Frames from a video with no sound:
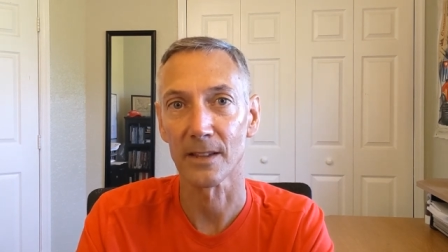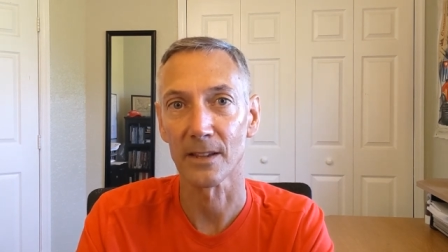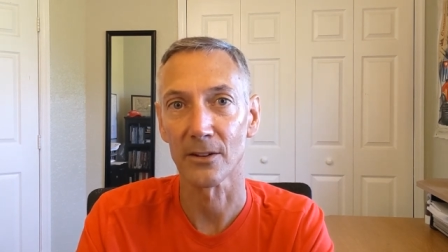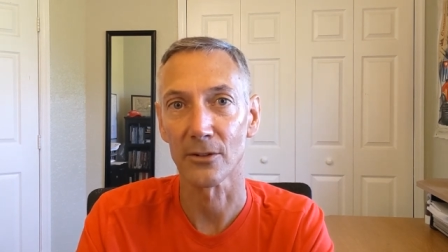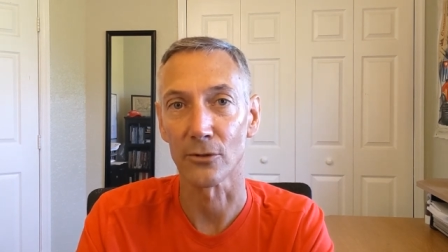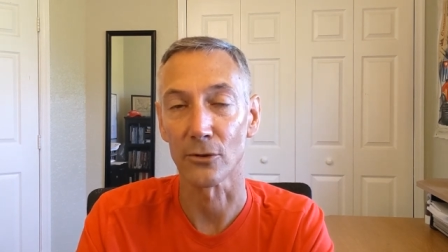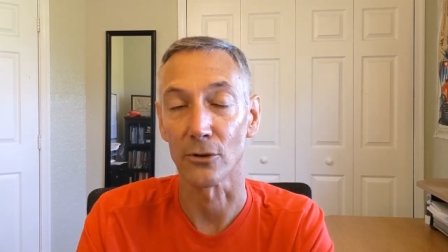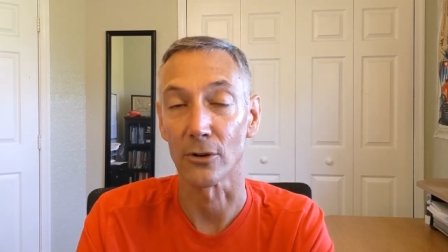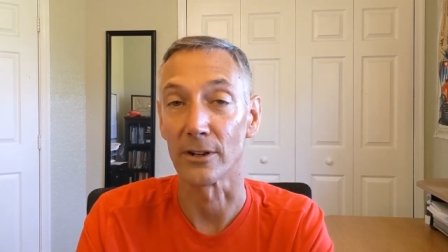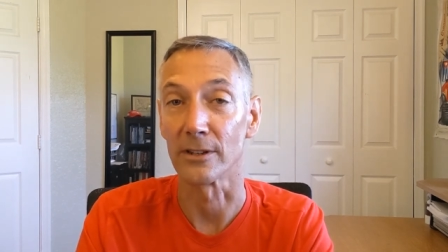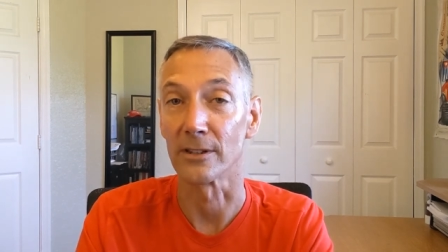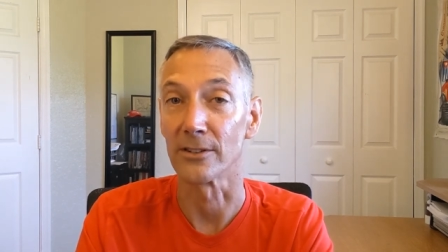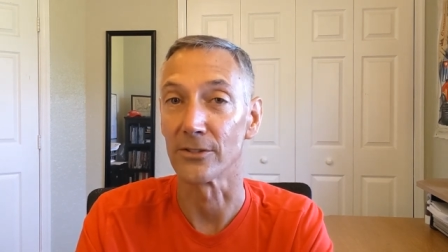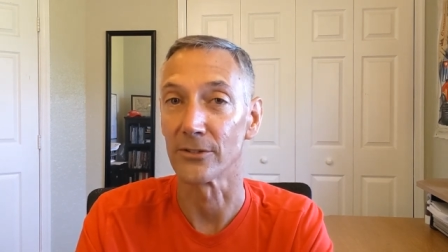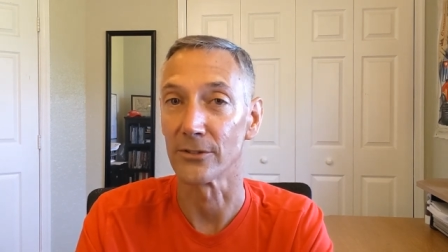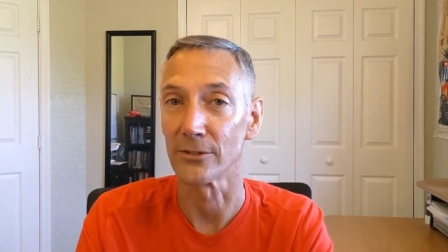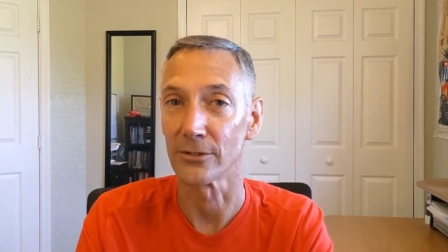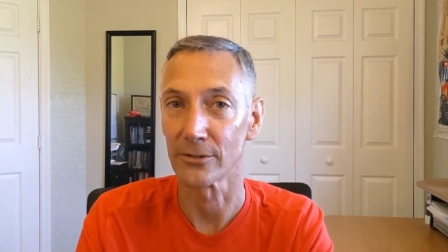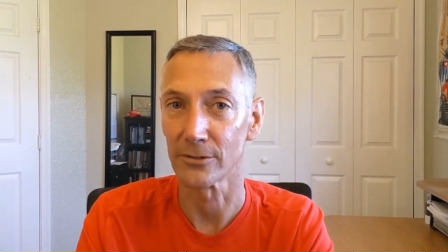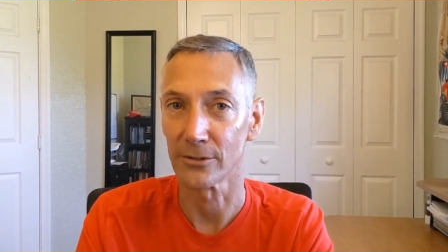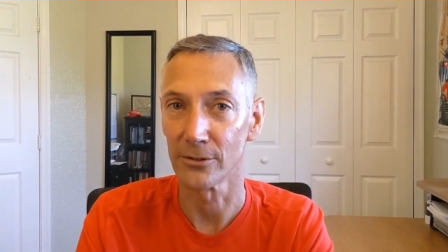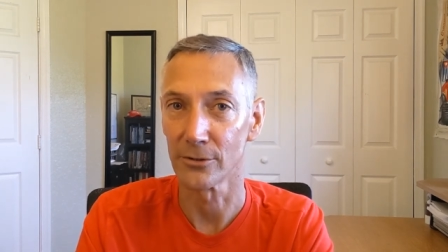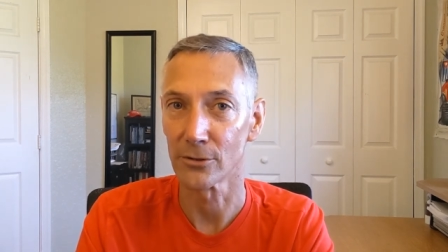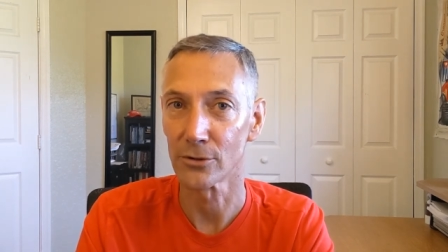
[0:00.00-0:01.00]
or at least
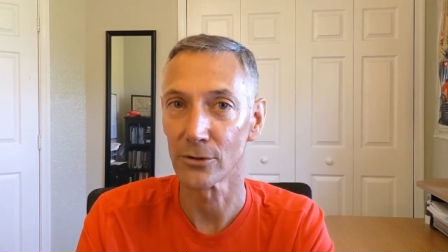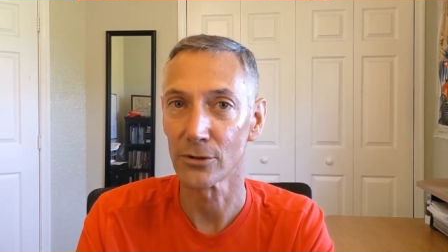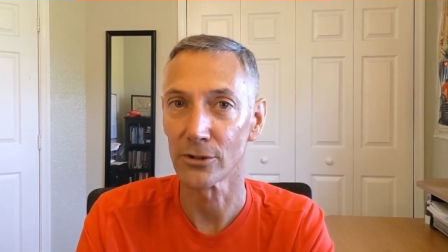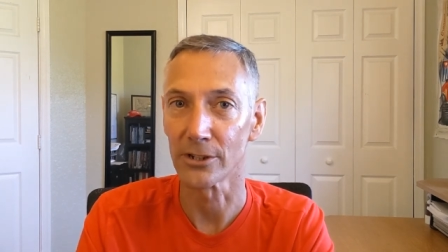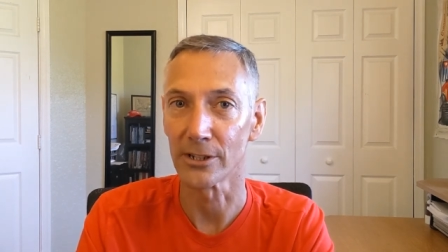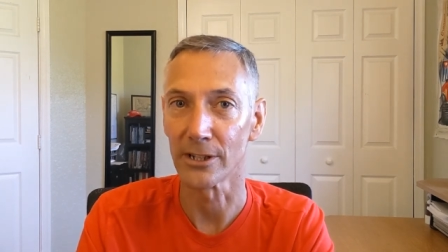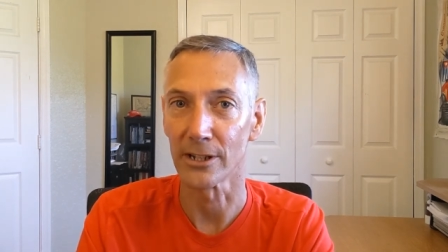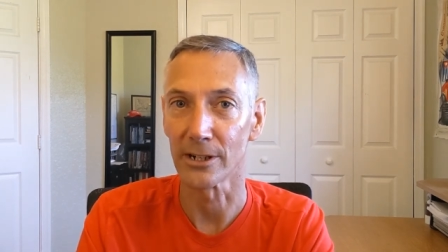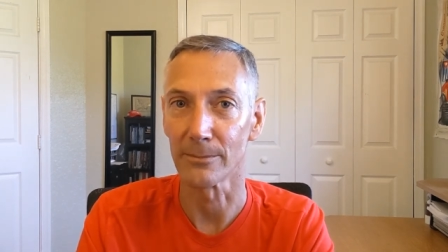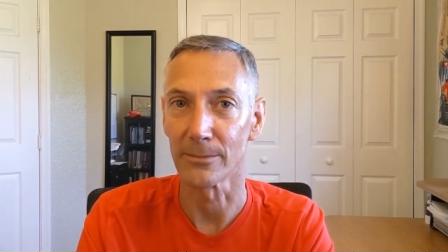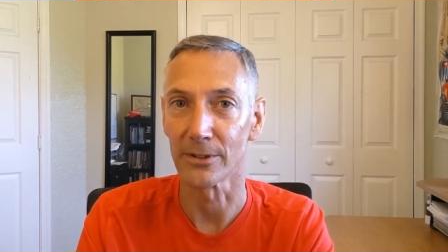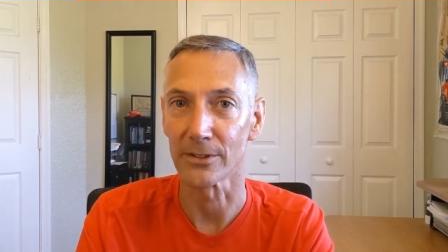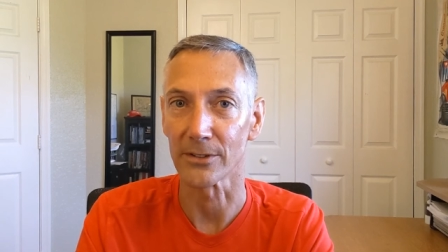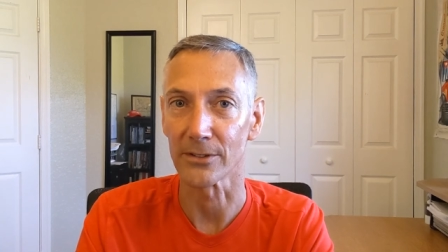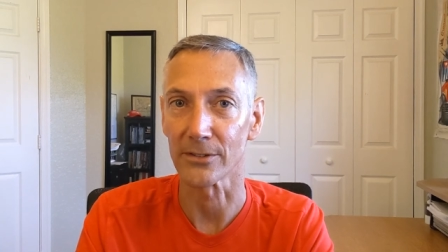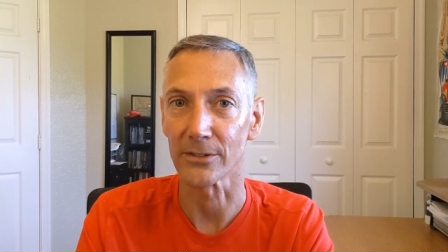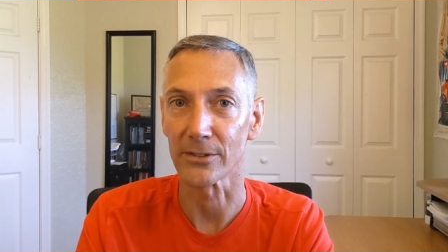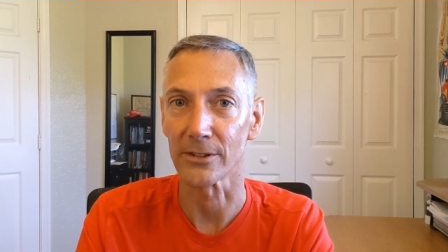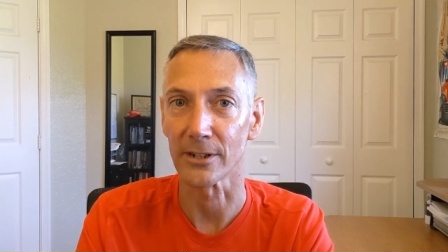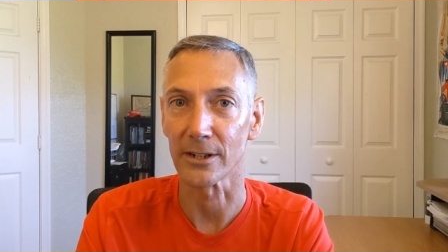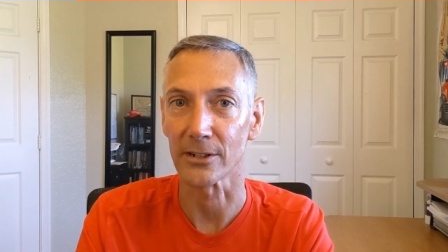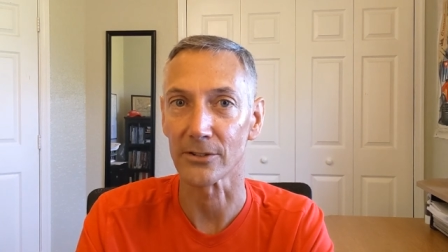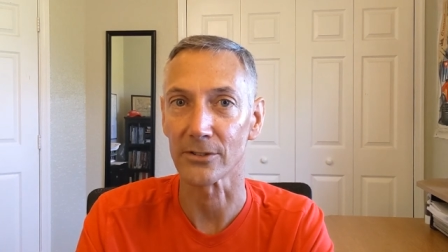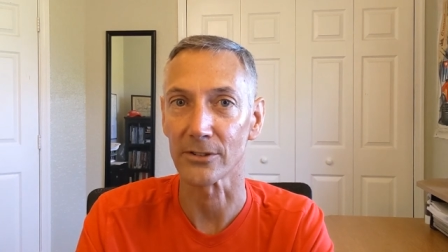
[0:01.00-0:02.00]
you could get a business
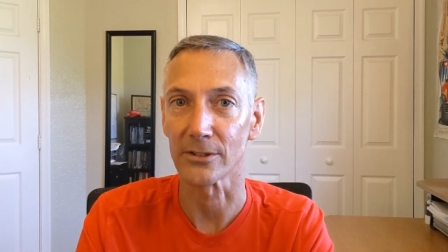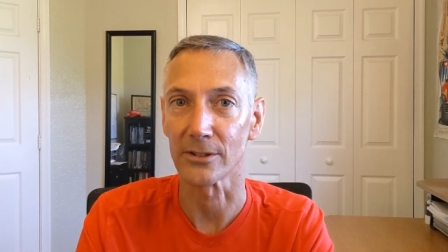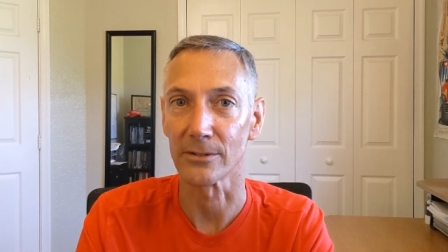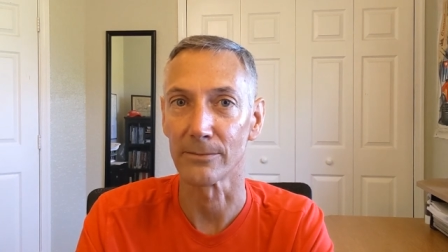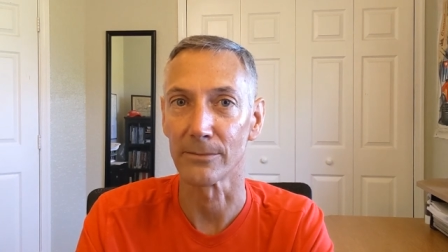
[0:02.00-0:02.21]
deduction.